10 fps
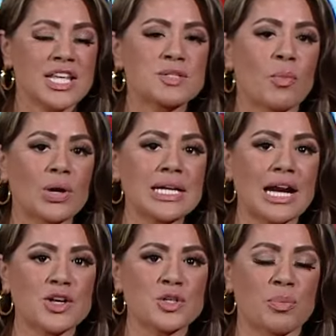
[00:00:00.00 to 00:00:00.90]
This
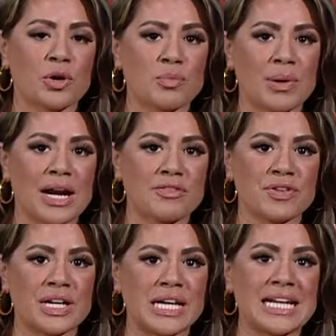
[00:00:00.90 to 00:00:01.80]
morning, 9 News reporter
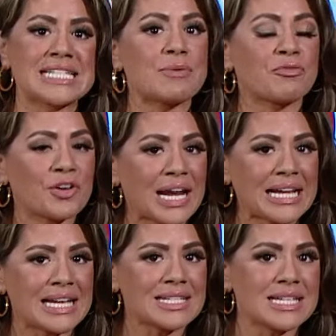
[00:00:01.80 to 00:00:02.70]
Brianna Fernandez,
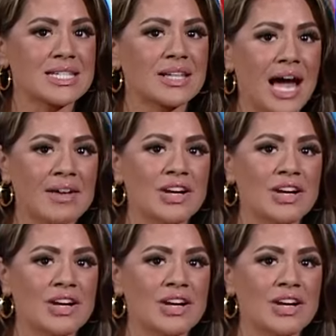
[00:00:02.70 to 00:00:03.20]
Fernandez is live